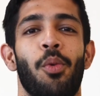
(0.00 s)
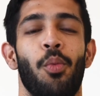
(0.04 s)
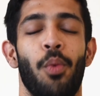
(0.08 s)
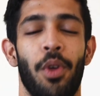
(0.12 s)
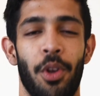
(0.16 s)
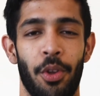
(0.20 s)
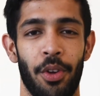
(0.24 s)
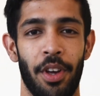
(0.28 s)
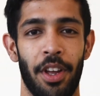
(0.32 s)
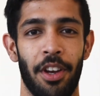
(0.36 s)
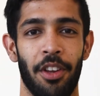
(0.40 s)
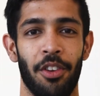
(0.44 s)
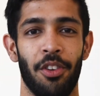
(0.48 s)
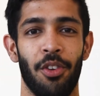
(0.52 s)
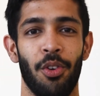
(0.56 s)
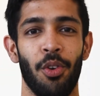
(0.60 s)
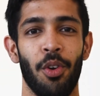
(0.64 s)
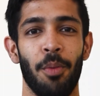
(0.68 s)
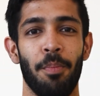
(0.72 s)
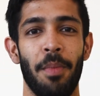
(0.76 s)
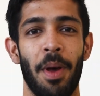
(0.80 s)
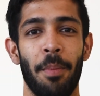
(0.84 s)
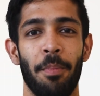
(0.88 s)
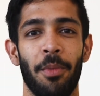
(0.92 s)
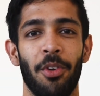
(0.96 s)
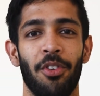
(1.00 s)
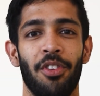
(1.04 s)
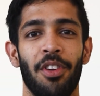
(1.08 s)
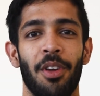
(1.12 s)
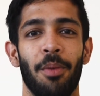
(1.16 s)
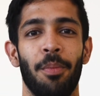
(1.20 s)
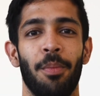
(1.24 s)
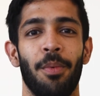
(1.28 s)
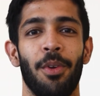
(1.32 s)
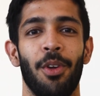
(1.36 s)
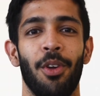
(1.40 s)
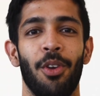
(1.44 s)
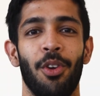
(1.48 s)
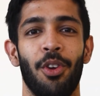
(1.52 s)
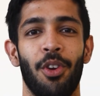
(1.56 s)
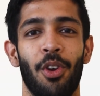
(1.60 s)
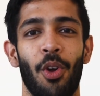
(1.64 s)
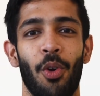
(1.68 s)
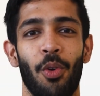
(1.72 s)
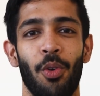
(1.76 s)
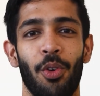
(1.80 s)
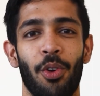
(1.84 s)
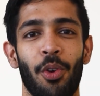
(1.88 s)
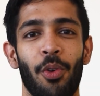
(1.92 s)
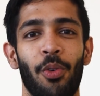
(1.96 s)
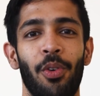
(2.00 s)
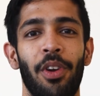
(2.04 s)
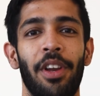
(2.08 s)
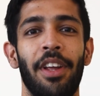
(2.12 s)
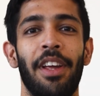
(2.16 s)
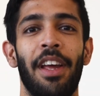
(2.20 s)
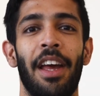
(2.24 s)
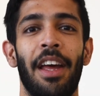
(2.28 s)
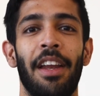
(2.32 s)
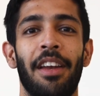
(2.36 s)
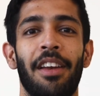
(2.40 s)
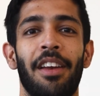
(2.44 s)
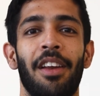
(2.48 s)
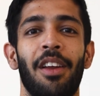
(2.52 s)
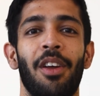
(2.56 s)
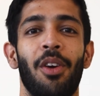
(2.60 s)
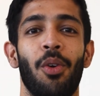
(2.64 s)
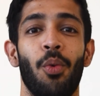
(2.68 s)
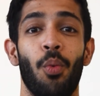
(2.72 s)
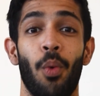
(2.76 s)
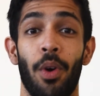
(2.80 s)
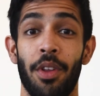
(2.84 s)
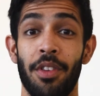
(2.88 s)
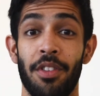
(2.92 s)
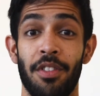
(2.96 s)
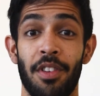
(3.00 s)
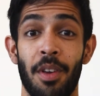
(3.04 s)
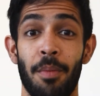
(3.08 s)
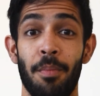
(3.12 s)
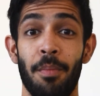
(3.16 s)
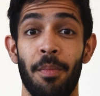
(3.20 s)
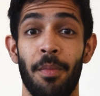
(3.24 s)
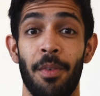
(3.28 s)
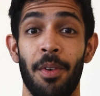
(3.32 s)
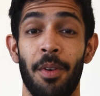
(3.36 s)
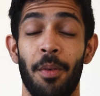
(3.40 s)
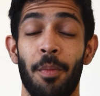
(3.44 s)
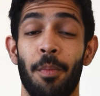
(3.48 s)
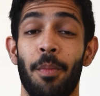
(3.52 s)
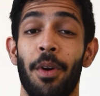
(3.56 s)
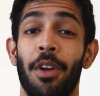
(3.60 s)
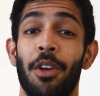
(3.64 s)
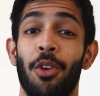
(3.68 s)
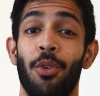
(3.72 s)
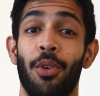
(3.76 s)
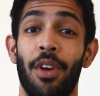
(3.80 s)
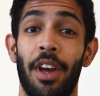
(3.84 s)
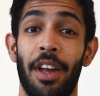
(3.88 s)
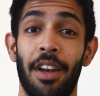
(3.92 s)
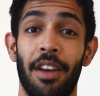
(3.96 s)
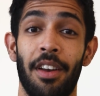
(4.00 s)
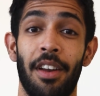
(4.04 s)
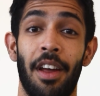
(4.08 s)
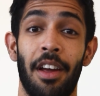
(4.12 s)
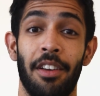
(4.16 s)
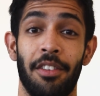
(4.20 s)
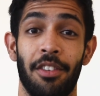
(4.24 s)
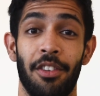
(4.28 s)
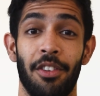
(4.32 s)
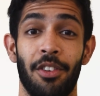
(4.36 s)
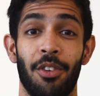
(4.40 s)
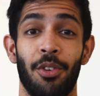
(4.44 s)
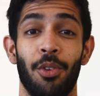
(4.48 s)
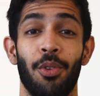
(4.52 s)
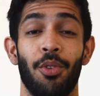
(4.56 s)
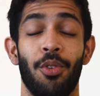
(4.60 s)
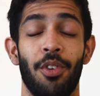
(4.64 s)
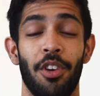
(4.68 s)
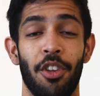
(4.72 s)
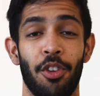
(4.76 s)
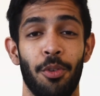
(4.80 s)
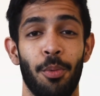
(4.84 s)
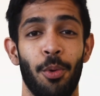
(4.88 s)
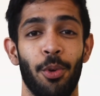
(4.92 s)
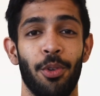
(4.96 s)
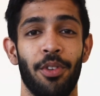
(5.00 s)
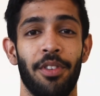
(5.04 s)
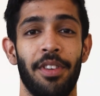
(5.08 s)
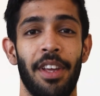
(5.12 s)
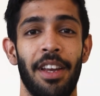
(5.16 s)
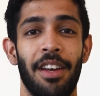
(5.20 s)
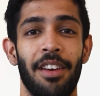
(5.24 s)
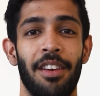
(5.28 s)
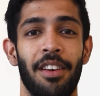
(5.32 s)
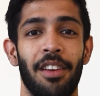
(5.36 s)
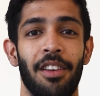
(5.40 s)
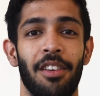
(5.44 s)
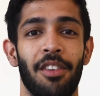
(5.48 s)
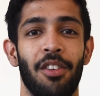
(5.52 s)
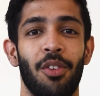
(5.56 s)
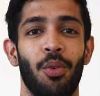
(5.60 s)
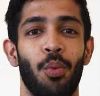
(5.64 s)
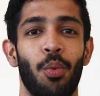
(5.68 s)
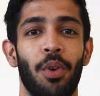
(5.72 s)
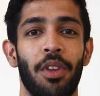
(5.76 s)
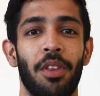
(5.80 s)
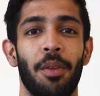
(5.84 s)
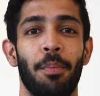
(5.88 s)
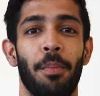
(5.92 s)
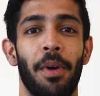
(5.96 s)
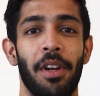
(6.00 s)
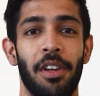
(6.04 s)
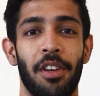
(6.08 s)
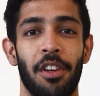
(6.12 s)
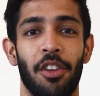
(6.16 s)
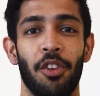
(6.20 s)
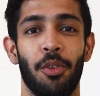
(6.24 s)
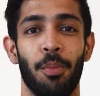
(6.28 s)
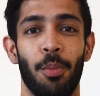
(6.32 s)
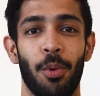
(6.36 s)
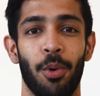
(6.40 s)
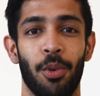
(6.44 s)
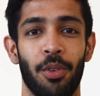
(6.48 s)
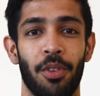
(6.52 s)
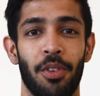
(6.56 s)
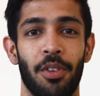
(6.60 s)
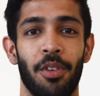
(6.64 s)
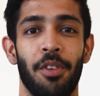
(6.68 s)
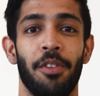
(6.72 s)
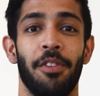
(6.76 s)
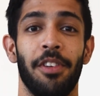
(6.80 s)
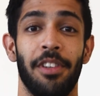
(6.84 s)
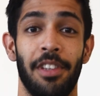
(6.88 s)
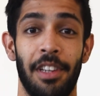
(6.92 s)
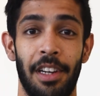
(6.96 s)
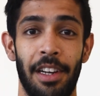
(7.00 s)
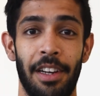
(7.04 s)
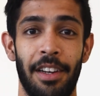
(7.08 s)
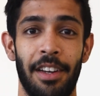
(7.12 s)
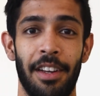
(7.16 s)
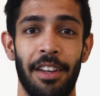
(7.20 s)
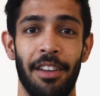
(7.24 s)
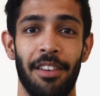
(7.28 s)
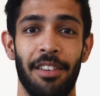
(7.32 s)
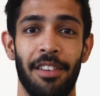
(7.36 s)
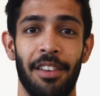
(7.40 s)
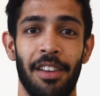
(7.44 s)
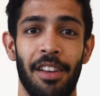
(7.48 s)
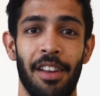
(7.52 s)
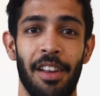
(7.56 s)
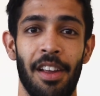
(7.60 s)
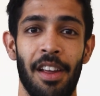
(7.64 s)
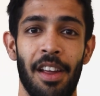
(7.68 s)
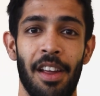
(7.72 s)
When you get a student membership, you don't only get one gym but you get access to three sports centres with multi-sports facilities,